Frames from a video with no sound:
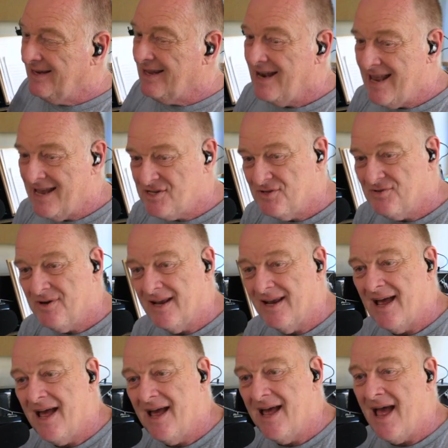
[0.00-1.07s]
legendary
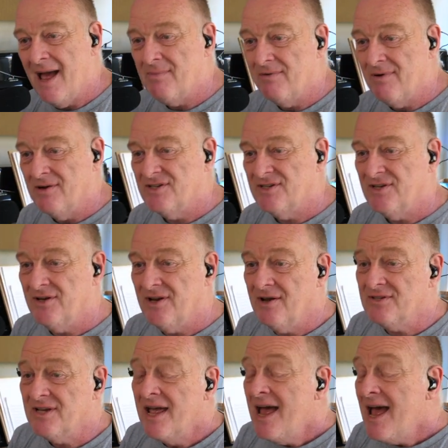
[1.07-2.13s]
Abbey Road
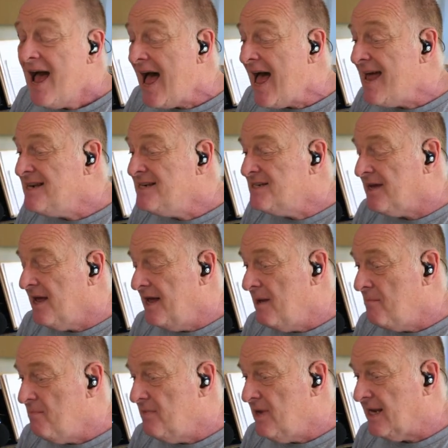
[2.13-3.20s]
Studios. And
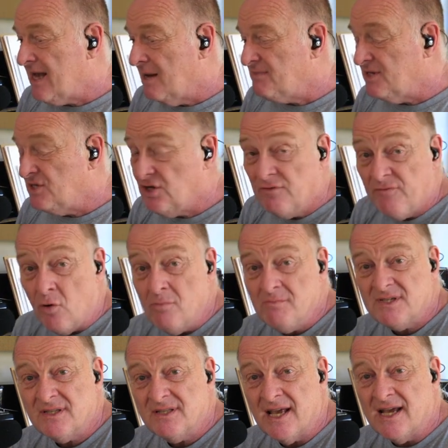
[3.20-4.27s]
it comes in two
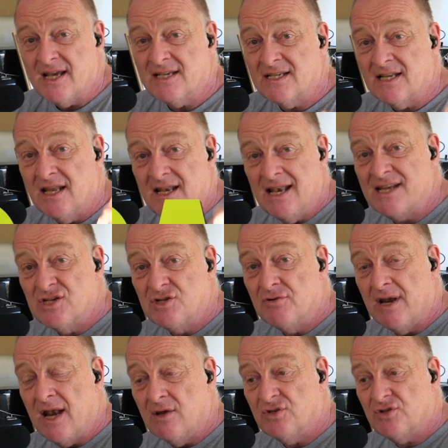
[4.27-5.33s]
forms. There's
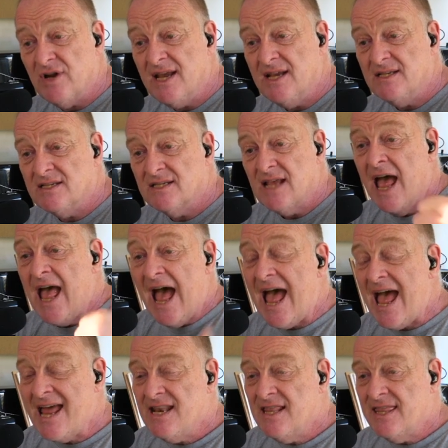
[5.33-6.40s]
Legendary Low Strings
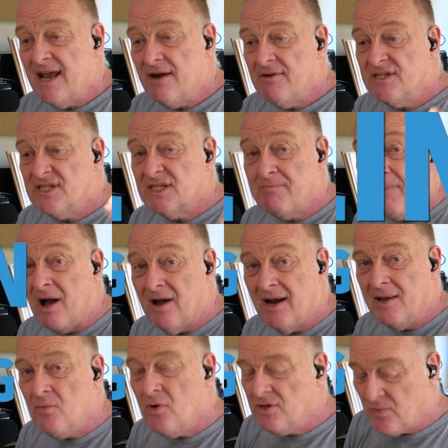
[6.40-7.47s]
and there is
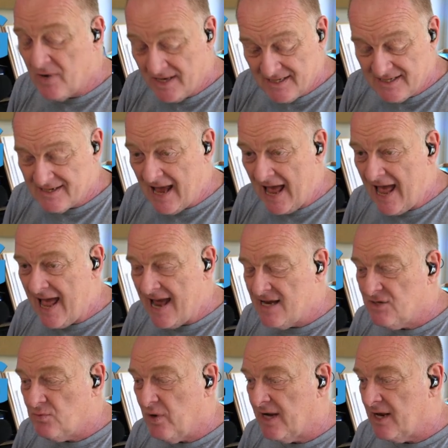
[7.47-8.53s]
Sparkling Woodwinds.
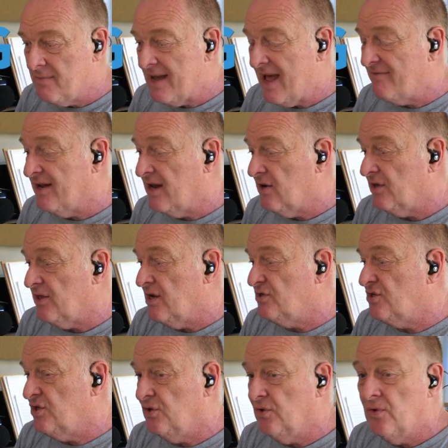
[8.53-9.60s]
And we're going to be having a look at those
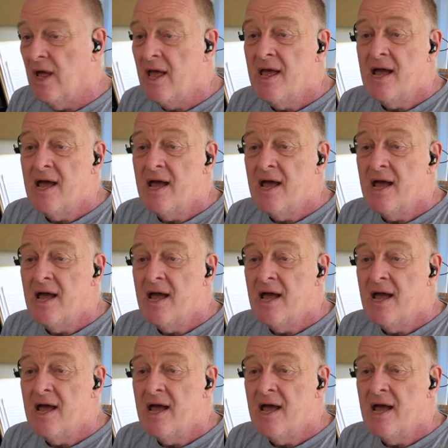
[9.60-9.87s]
two